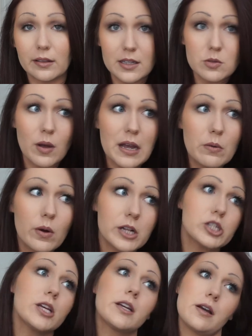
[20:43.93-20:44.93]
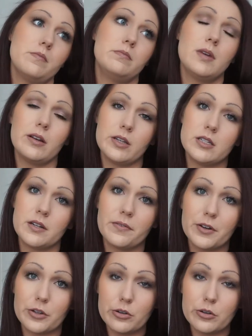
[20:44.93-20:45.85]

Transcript: That's why I watch like a million different